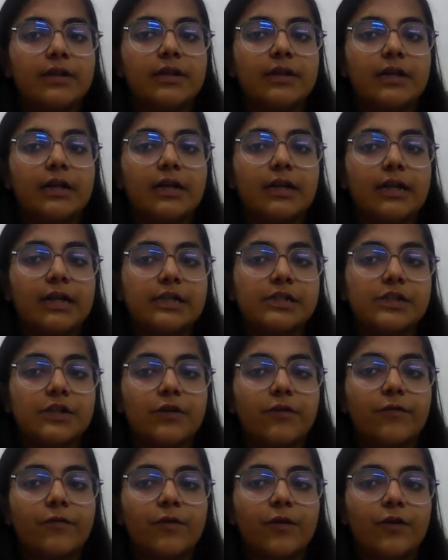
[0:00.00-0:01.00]
intention
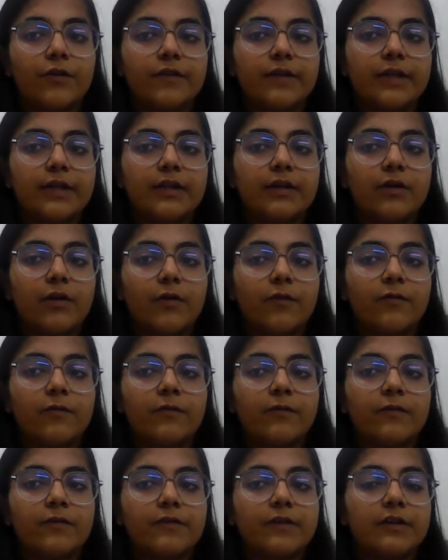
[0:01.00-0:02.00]
of causing of
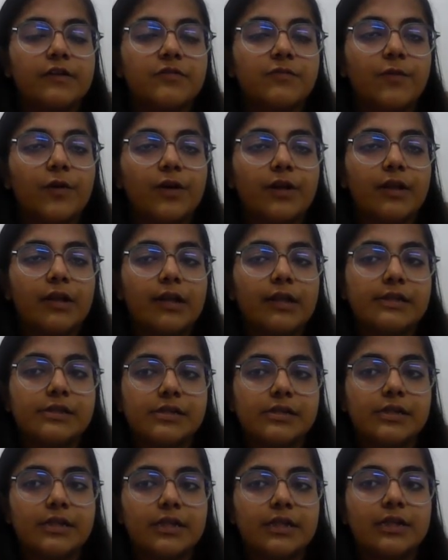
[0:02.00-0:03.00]
such bodily
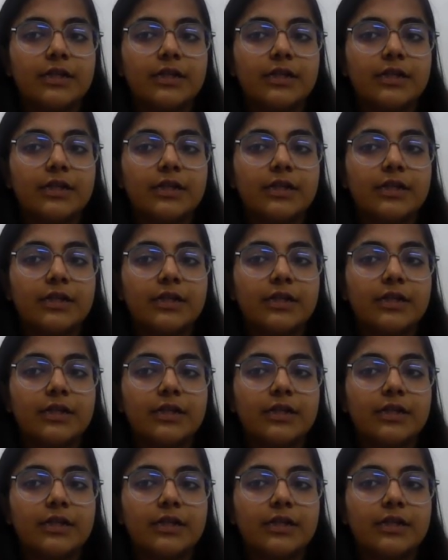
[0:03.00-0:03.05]
injury